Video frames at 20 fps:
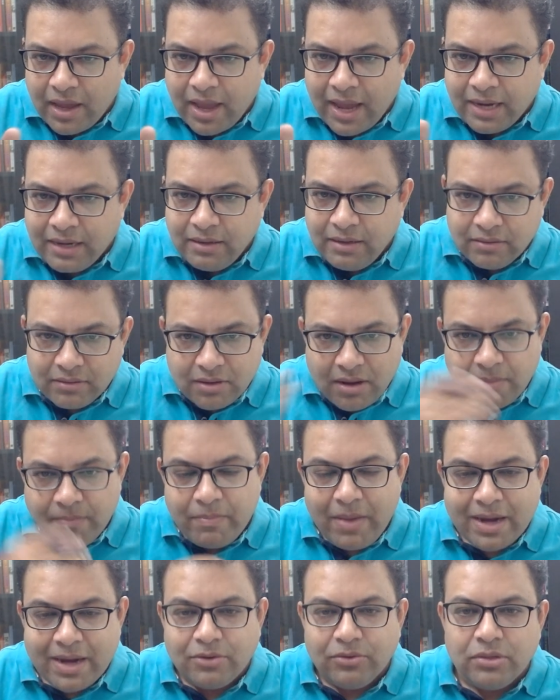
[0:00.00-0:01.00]
and come
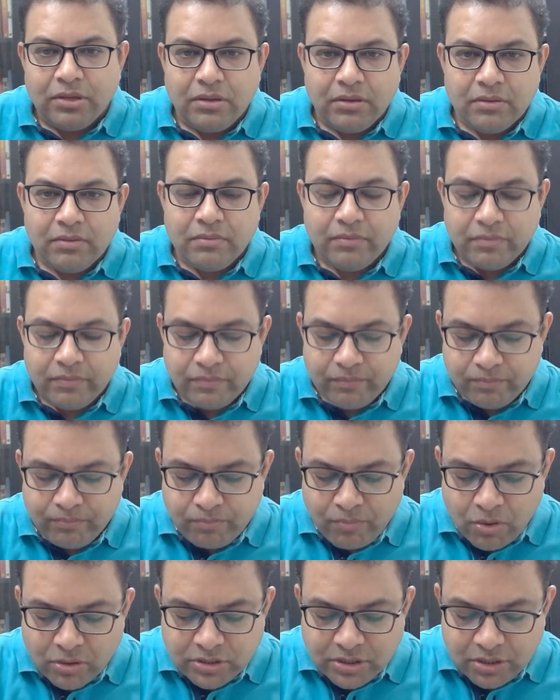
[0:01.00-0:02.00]
back to the
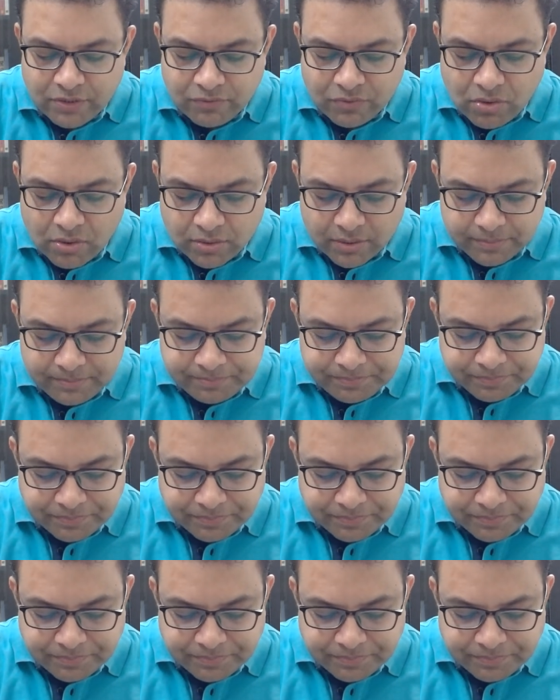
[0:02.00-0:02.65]
positive thought.